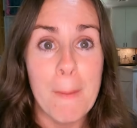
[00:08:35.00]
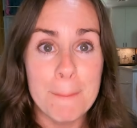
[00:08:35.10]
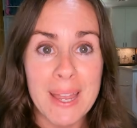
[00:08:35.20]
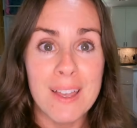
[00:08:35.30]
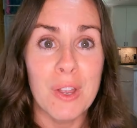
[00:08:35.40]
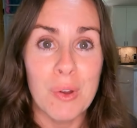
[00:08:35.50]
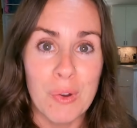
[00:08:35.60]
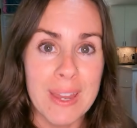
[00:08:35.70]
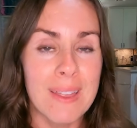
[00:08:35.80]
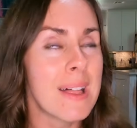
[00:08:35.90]
Becca
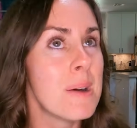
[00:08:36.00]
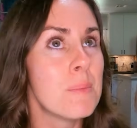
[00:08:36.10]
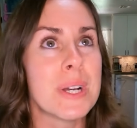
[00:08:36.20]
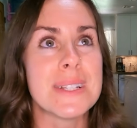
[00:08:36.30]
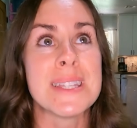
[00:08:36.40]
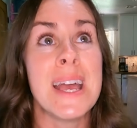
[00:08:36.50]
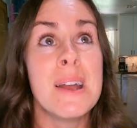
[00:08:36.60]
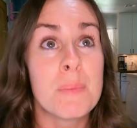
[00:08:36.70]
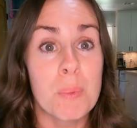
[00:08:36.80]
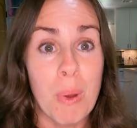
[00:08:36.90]
curriculum, was
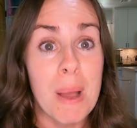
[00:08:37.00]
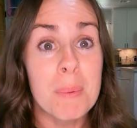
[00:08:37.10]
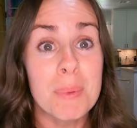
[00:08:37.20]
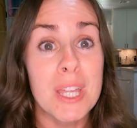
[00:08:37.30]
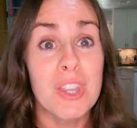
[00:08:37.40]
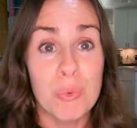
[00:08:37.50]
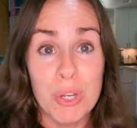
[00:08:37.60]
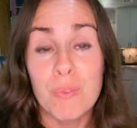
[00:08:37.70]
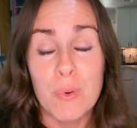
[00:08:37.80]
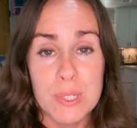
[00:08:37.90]
probably
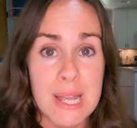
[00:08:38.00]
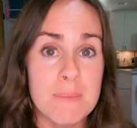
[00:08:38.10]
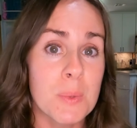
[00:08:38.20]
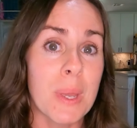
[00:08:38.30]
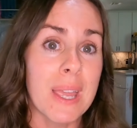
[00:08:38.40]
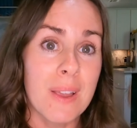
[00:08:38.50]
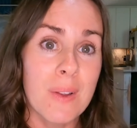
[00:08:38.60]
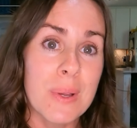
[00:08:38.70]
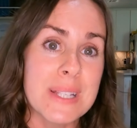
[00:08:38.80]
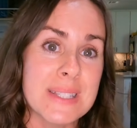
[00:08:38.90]
3 or 4 times a week.
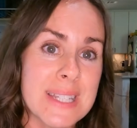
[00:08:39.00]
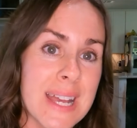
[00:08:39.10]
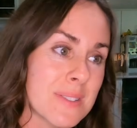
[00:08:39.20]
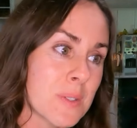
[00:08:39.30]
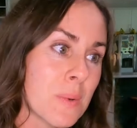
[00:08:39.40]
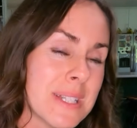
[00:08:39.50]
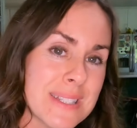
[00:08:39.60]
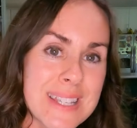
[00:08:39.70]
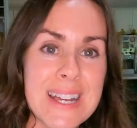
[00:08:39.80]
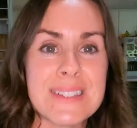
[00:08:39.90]
Quiz, test,
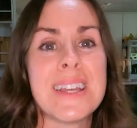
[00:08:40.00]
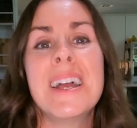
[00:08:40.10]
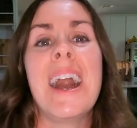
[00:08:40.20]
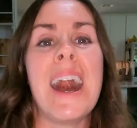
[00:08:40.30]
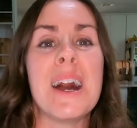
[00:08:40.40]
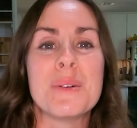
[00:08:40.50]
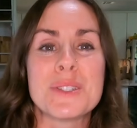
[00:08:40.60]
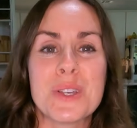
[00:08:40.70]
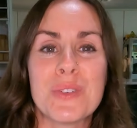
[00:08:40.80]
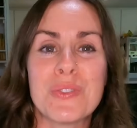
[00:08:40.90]
quiz, test.
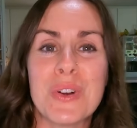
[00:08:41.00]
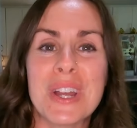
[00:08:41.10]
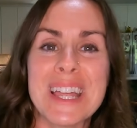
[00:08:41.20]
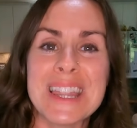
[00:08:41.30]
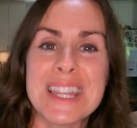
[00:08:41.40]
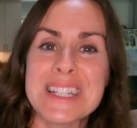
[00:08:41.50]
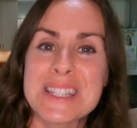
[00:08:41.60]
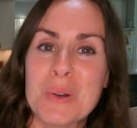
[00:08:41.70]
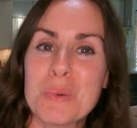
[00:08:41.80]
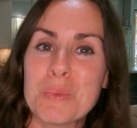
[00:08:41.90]
So for
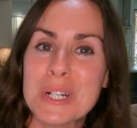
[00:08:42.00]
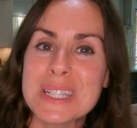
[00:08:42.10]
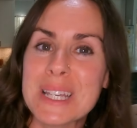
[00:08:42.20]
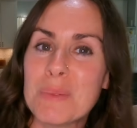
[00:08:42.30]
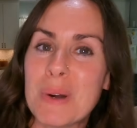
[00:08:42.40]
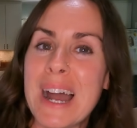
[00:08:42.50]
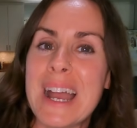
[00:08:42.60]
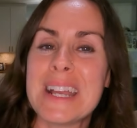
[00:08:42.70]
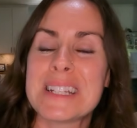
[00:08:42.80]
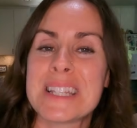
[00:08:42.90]
this Wordly
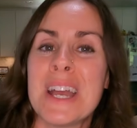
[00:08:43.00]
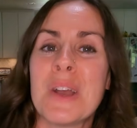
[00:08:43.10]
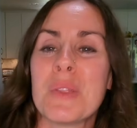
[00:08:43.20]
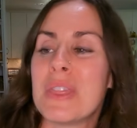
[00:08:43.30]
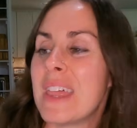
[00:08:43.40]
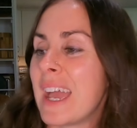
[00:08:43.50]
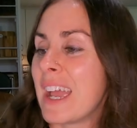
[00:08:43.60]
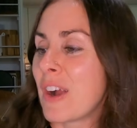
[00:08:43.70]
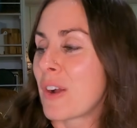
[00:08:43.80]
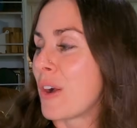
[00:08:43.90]
Wise,
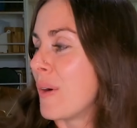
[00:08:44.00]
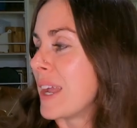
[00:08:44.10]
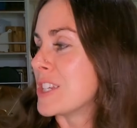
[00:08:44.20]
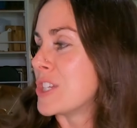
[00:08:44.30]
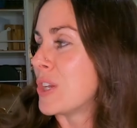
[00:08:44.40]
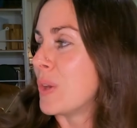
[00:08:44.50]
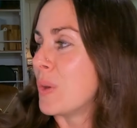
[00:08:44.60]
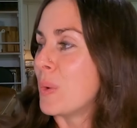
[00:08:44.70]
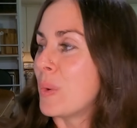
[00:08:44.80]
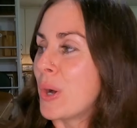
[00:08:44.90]
they are going
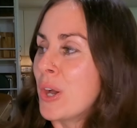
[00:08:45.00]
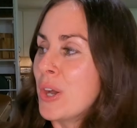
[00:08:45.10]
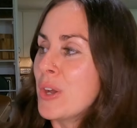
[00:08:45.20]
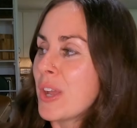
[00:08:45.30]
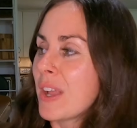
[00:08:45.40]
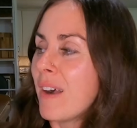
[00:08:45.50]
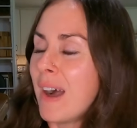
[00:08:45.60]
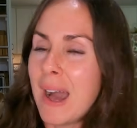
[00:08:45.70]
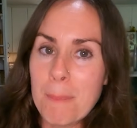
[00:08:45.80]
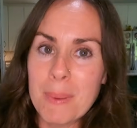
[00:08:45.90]
to
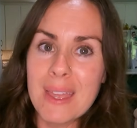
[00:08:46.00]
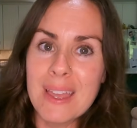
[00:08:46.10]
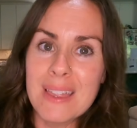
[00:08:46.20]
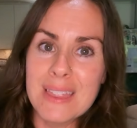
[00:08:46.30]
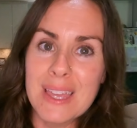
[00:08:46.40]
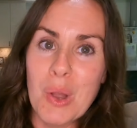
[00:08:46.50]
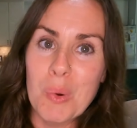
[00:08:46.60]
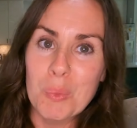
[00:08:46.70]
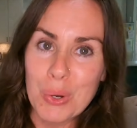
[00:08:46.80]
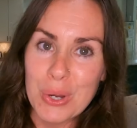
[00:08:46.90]
copy
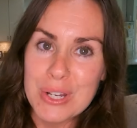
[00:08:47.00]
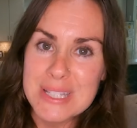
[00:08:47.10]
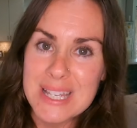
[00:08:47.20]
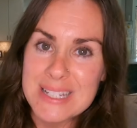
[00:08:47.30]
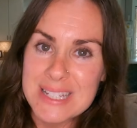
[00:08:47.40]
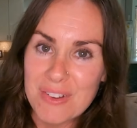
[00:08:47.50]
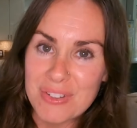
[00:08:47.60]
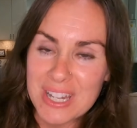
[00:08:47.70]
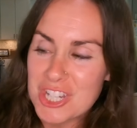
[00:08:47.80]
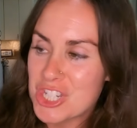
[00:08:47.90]
the words and
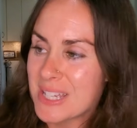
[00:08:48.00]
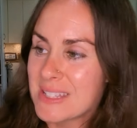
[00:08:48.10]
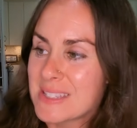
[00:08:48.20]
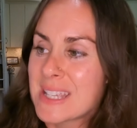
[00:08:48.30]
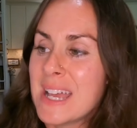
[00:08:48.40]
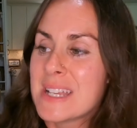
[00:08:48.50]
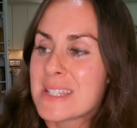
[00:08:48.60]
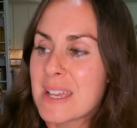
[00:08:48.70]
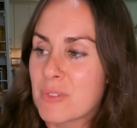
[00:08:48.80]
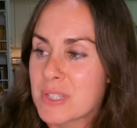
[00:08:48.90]
definitions
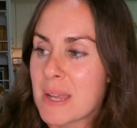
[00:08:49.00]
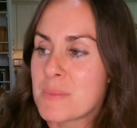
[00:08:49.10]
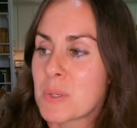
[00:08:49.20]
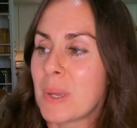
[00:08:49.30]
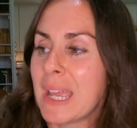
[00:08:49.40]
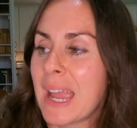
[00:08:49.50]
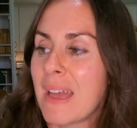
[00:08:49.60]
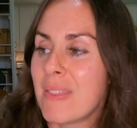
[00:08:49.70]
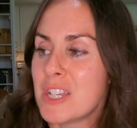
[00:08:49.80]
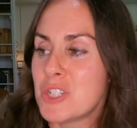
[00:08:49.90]
several times a week
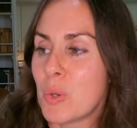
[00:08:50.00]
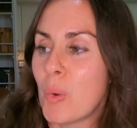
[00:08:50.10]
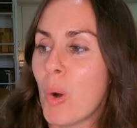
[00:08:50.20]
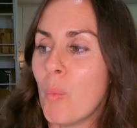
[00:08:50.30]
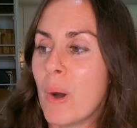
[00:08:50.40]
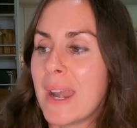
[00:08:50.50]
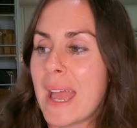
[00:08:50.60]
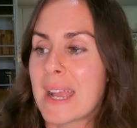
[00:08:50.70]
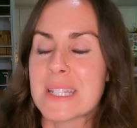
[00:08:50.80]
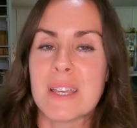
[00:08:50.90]
and then do one
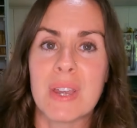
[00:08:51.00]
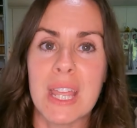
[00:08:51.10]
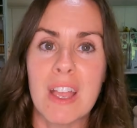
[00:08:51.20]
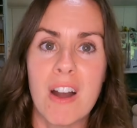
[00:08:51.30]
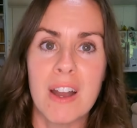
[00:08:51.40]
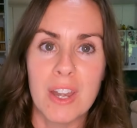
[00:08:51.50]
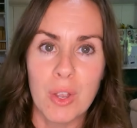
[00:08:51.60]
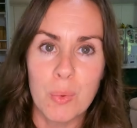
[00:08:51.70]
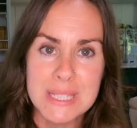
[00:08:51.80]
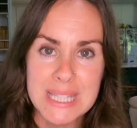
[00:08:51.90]
activity on
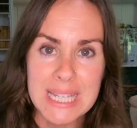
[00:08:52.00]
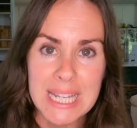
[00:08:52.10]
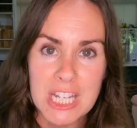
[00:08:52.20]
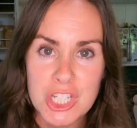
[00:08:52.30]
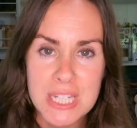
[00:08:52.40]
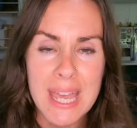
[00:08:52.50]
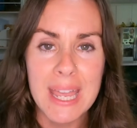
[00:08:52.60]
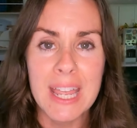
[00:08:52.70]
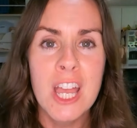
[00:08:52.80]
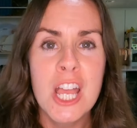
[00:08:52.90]
Quizlet each
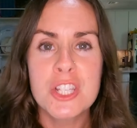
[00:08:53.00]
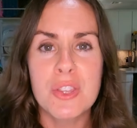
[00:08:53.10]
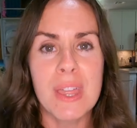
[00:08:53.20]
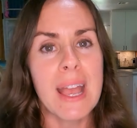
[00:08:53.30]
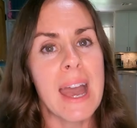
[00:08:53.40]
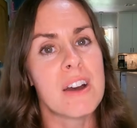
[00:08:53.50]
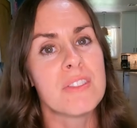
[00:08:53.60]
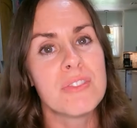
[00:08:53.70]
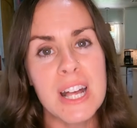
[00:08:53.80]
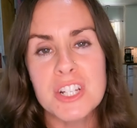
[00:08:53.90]
day. So they
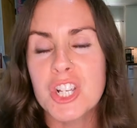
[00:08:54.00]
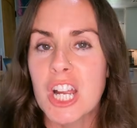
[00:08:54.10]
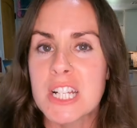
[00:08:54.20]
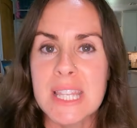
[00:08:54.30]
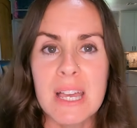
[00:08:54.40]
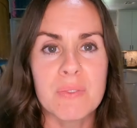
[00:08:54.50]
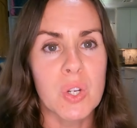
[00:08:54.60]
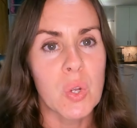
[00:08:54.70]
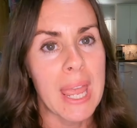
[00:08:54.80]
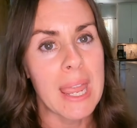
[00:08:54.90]
have flashcards, they have
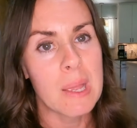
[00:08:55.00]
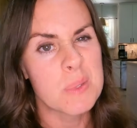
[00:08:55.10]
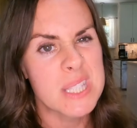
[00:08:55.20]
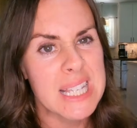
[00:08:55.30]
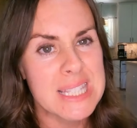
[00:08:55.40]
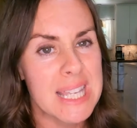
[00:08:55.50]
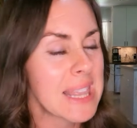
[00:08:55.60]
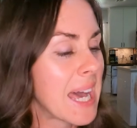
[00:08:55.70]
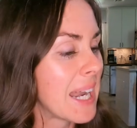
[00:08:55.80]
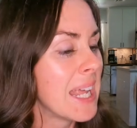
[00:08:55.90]
little games, things
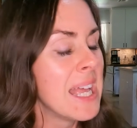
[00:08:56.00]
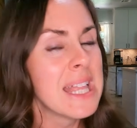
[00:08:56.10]
like that.